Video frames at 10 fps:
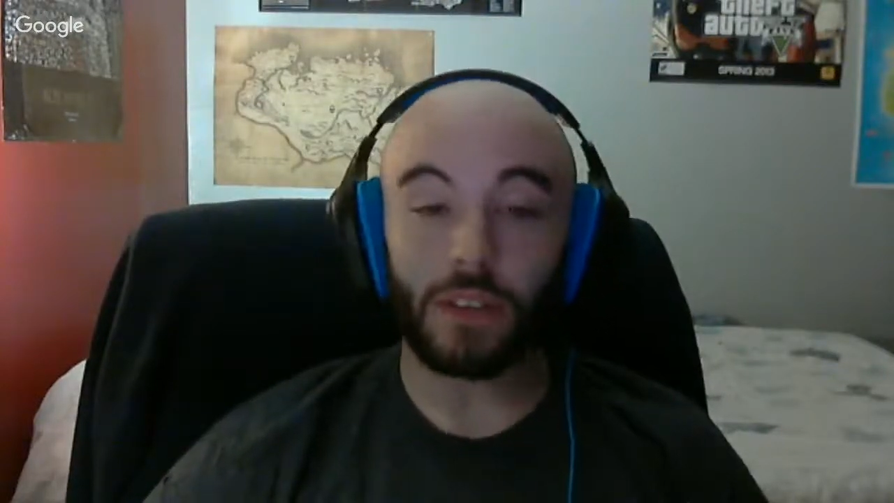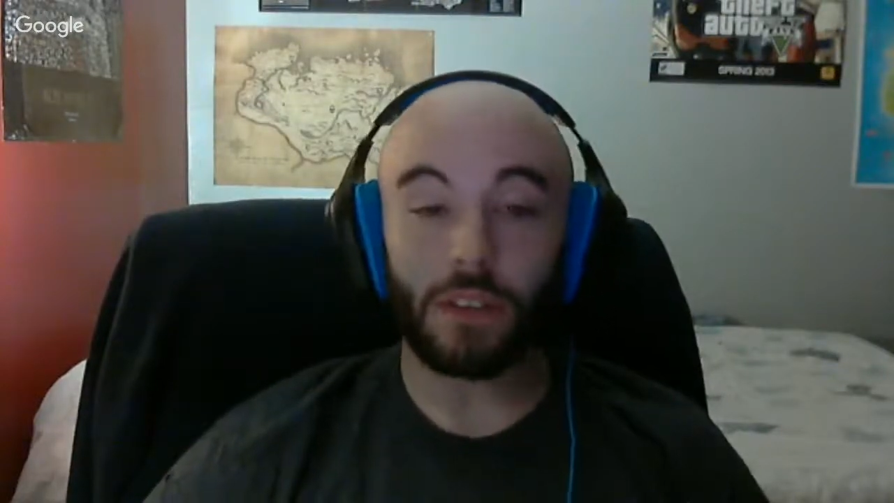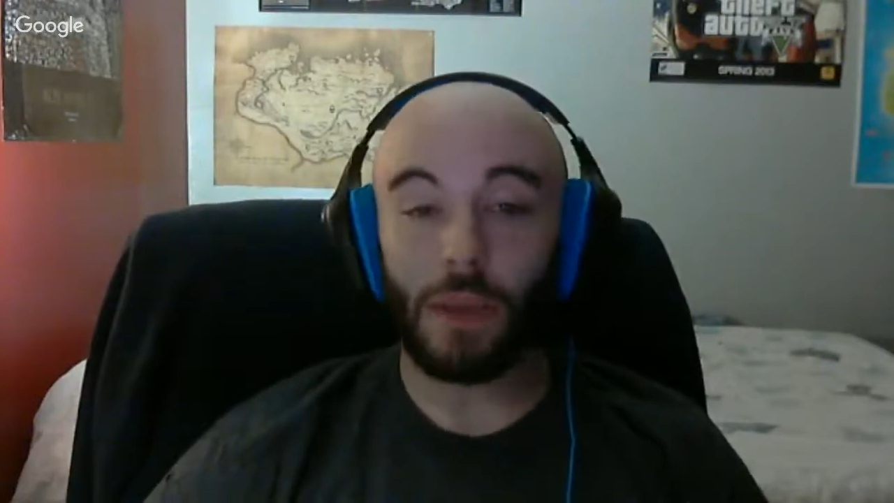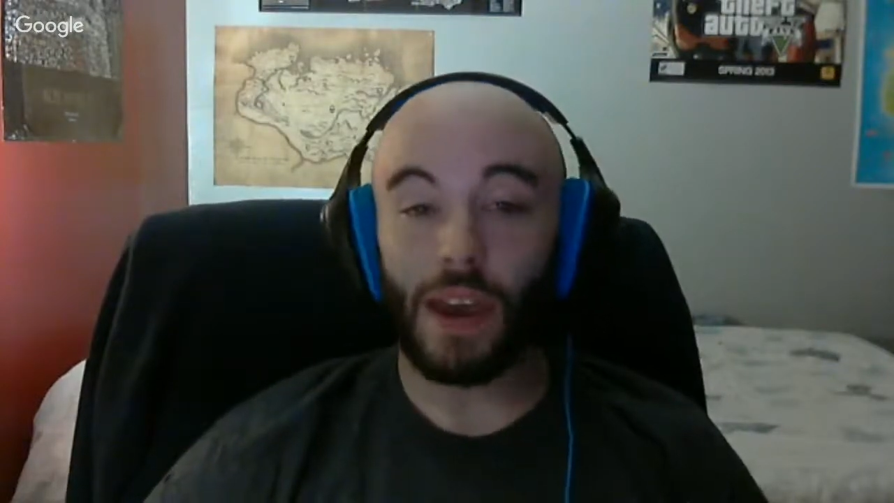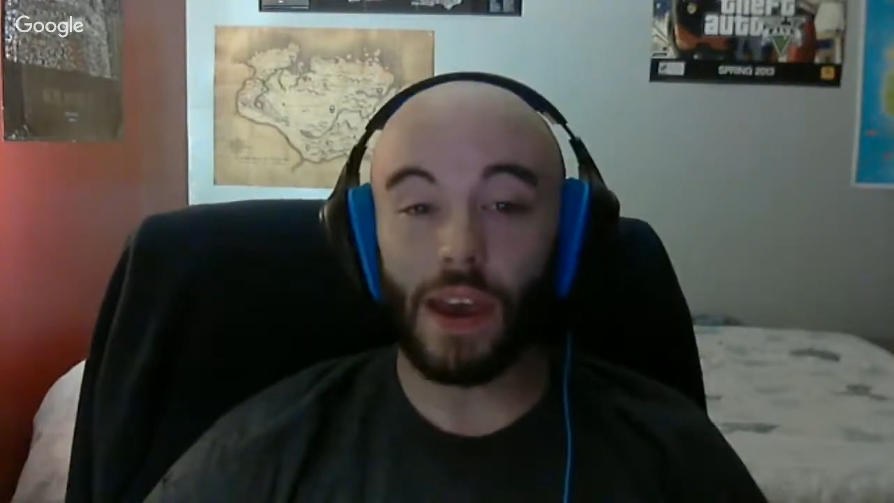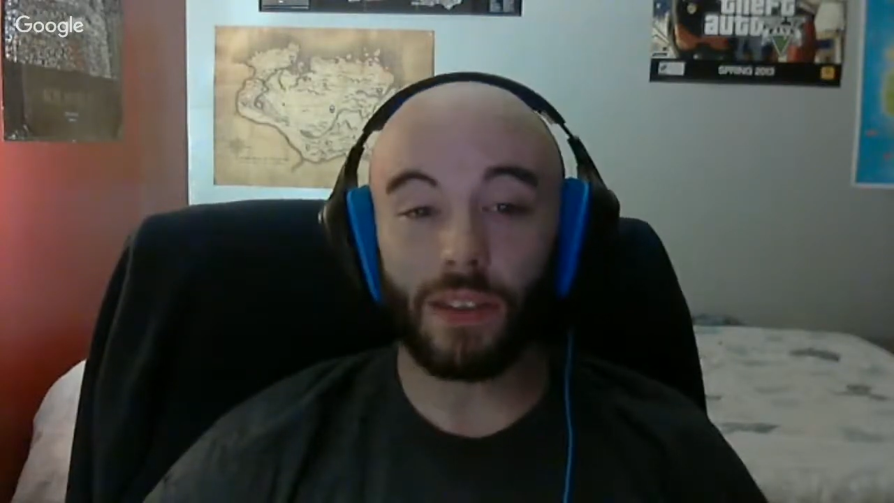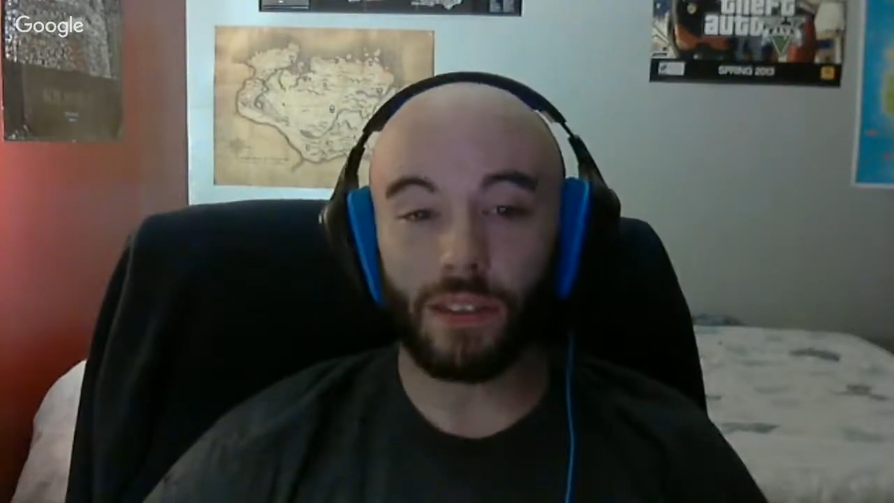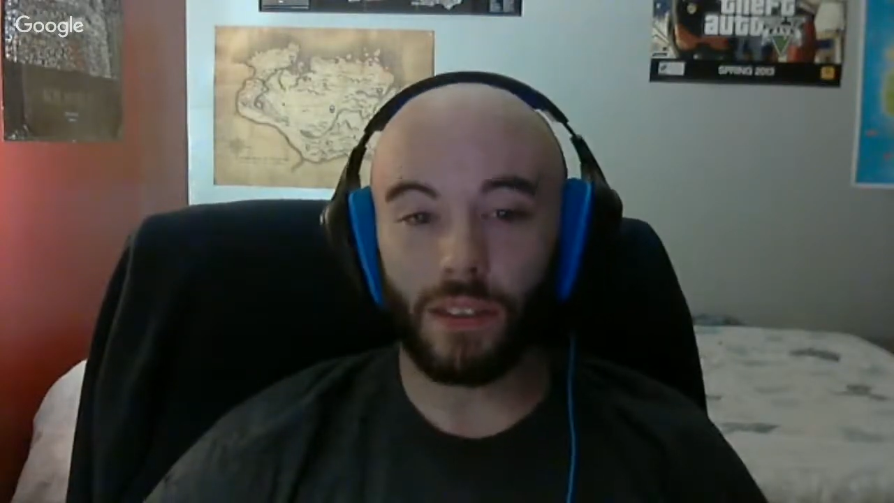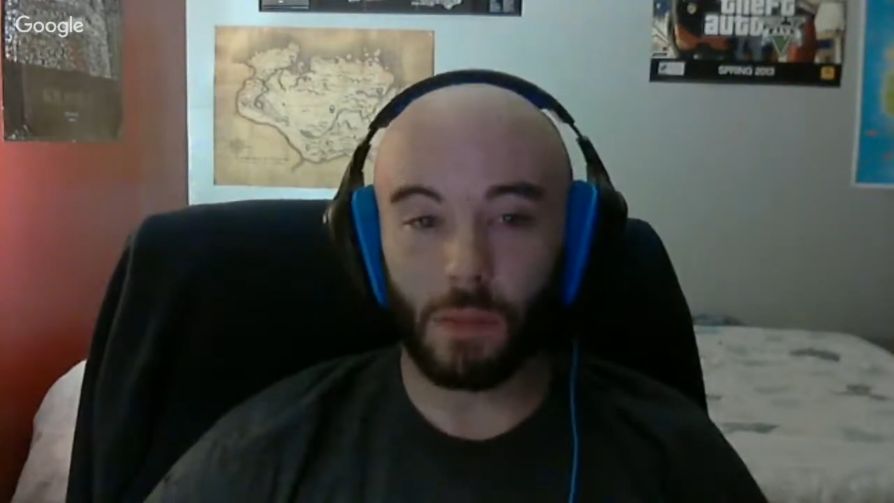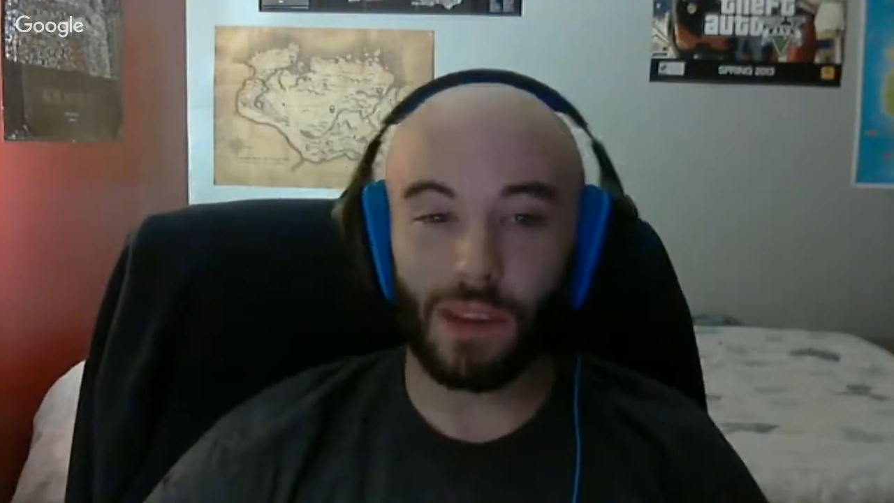pass just
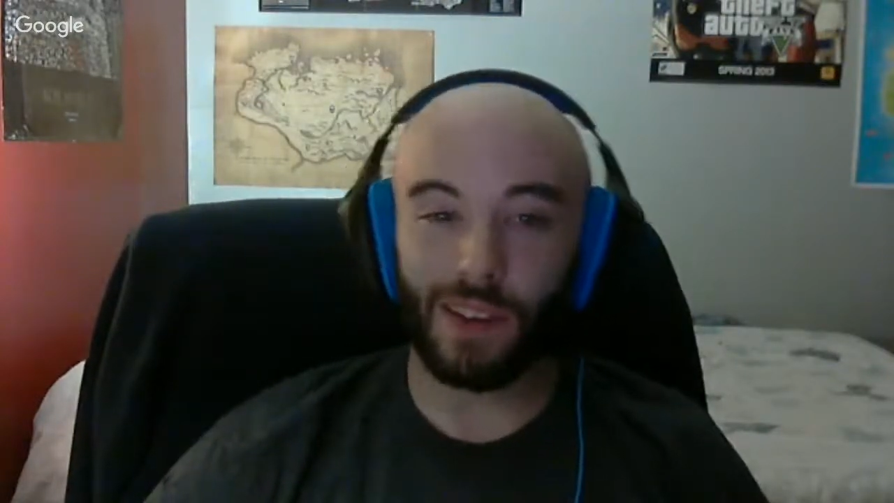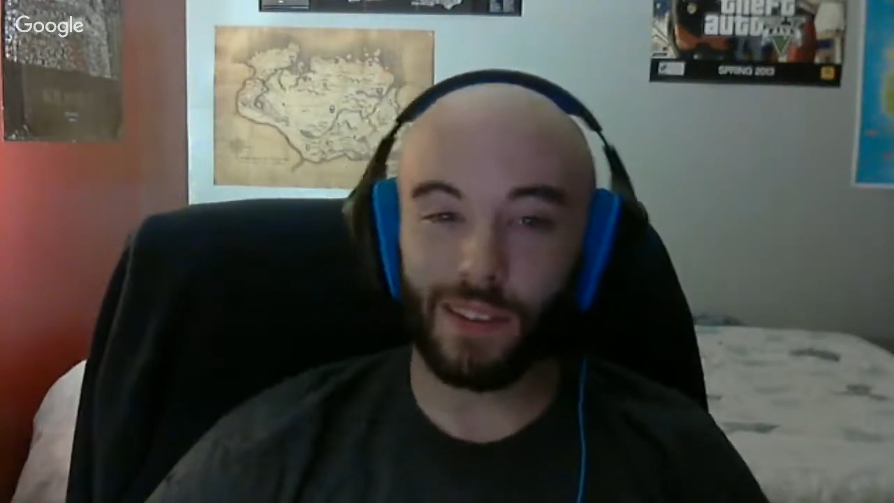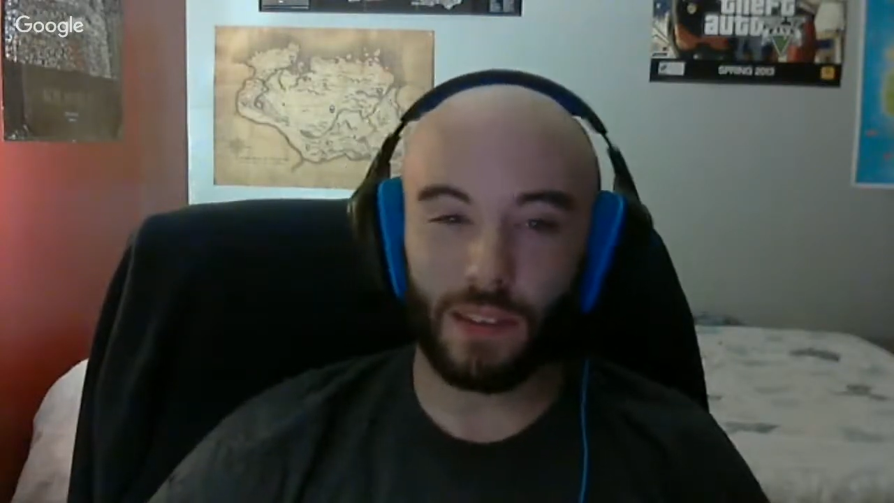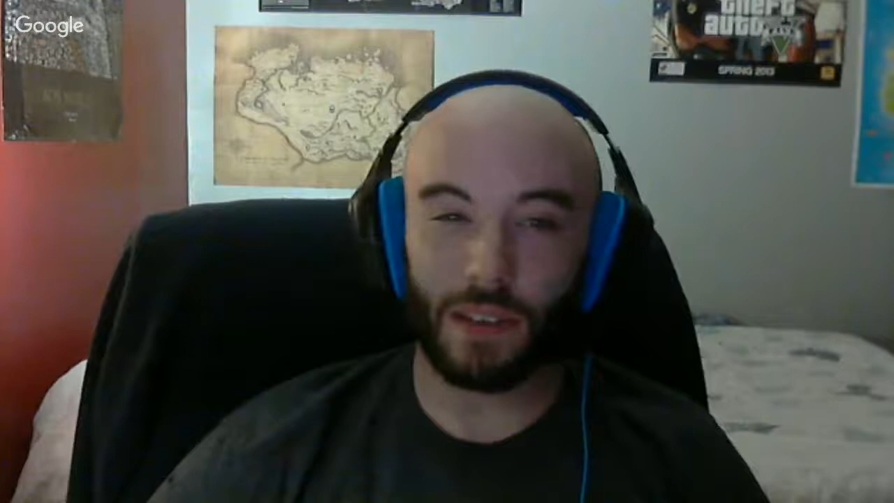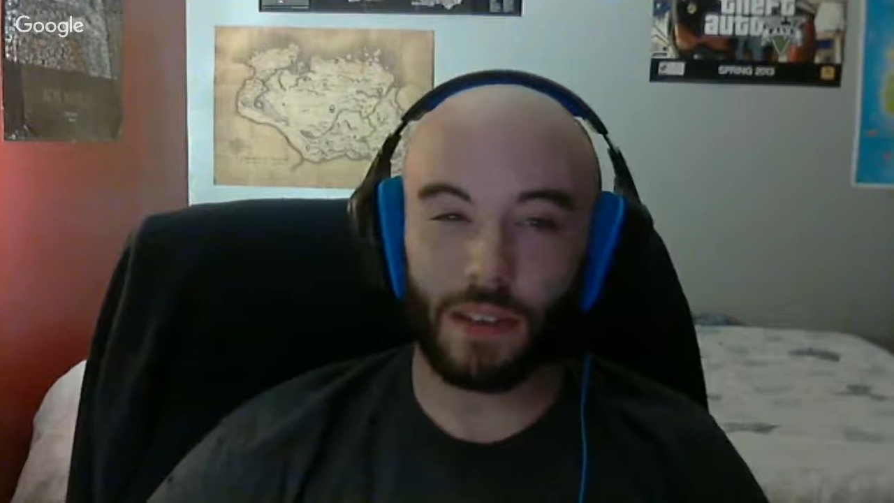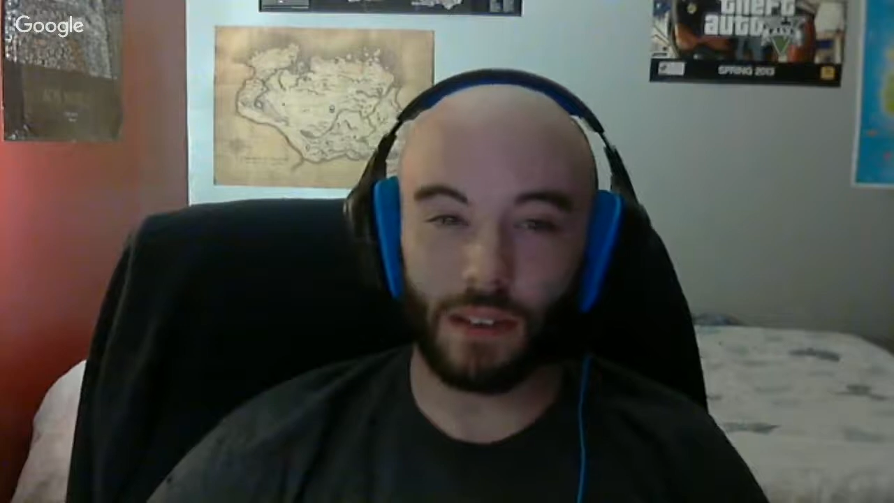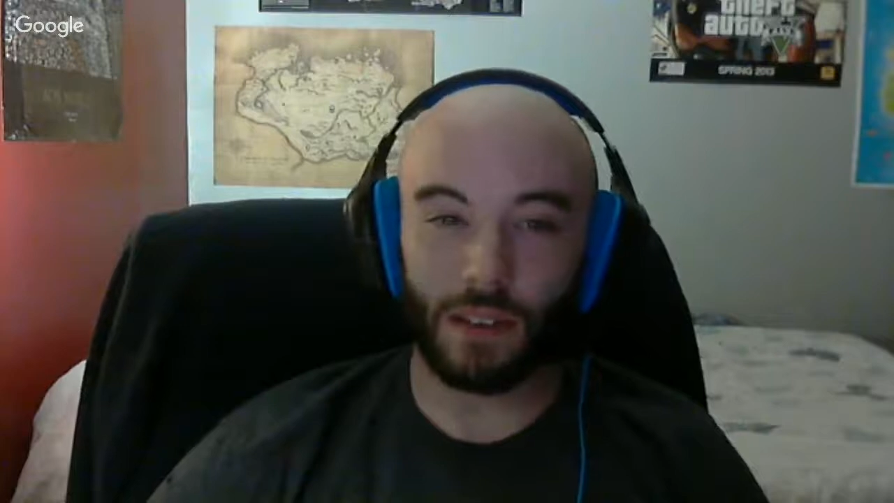because it didn't